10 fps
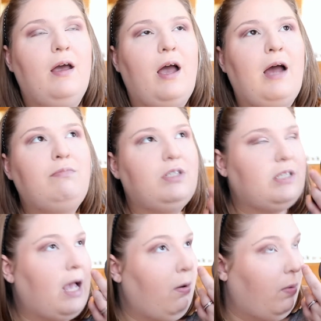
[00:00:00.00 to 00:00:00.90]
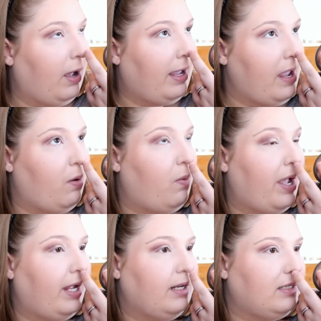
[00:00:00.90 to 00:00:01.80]
I can't
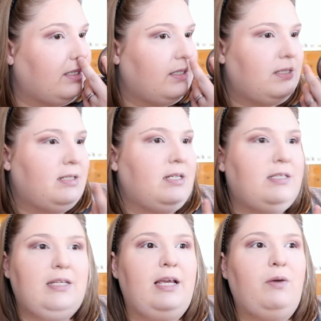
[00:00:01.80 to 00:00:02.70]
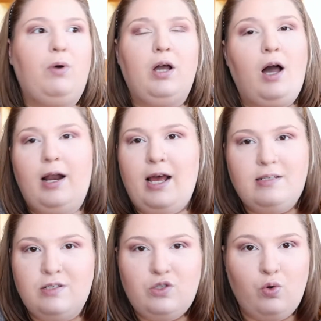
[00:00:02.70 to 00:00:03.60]
wait to see what God
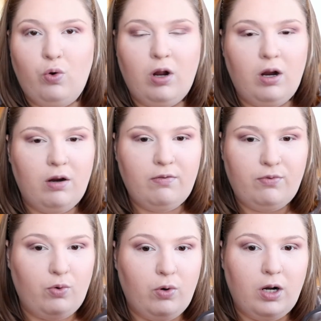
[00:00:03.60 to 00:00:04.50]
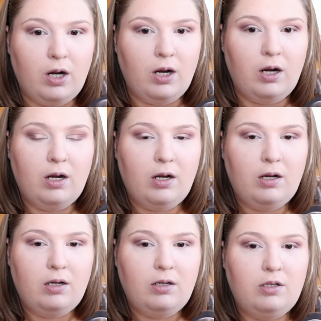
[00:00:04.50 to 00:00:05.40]
has in store for
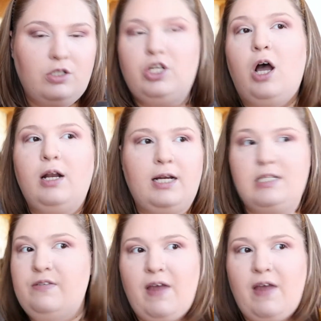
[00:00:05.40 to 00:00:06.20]
John and his